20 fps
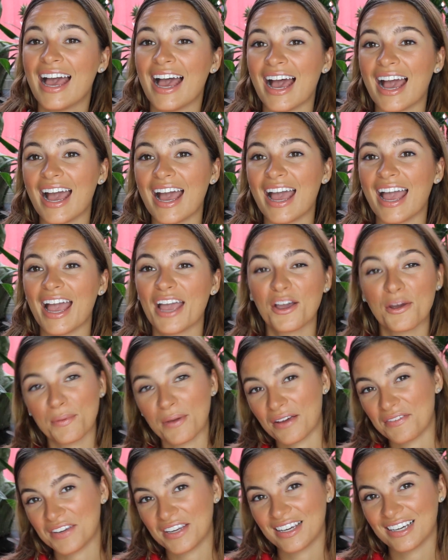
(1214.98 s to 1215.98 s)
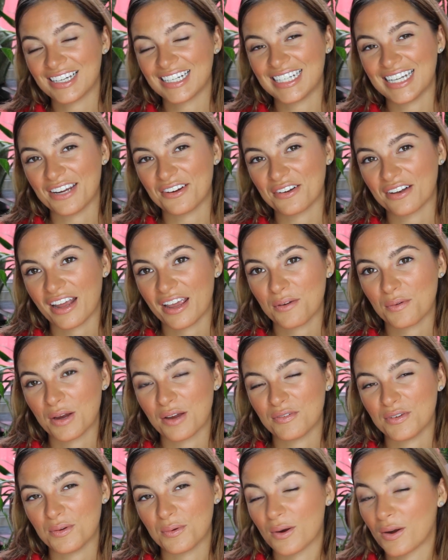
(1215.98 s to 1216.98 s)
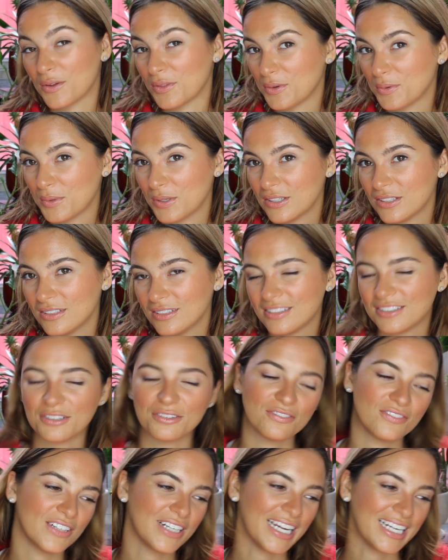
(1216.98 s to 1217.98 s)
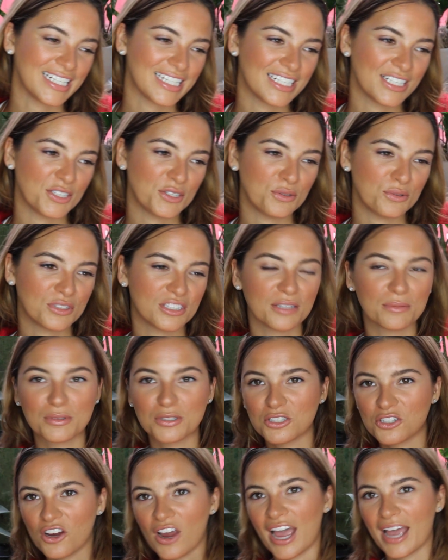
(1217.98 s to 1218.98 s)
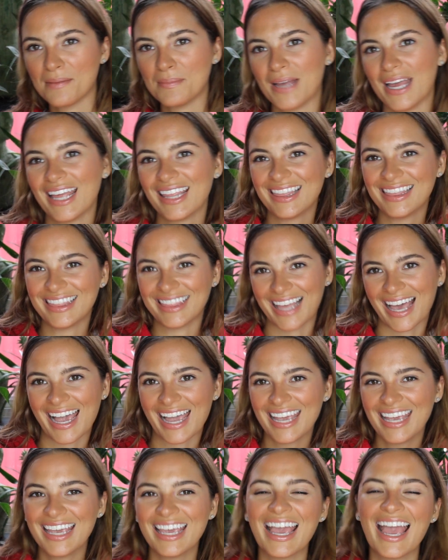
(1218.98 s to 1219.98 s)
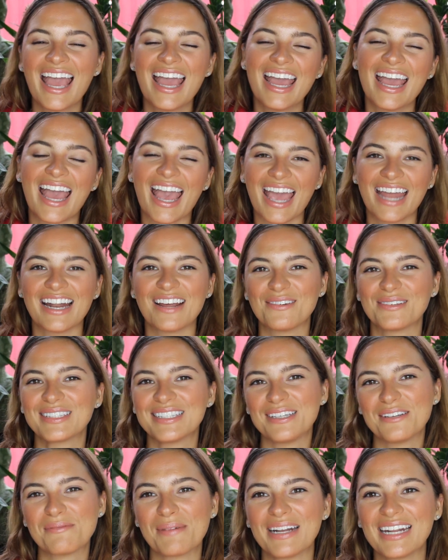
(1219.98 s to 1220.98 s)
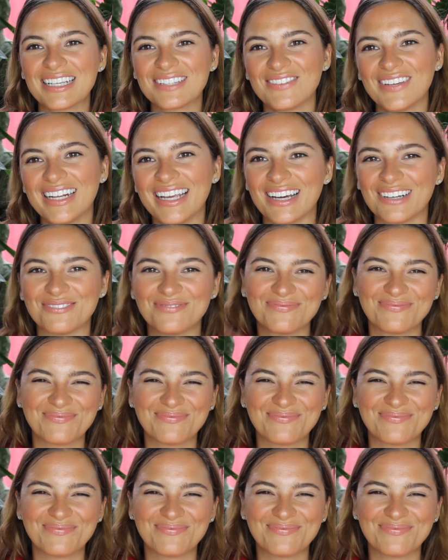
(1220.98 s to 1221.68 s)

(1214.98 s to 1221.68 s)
I hope you're having a good day or night wherever you are in the world. Don't forget to subscribe and like, and I will see you in my next video.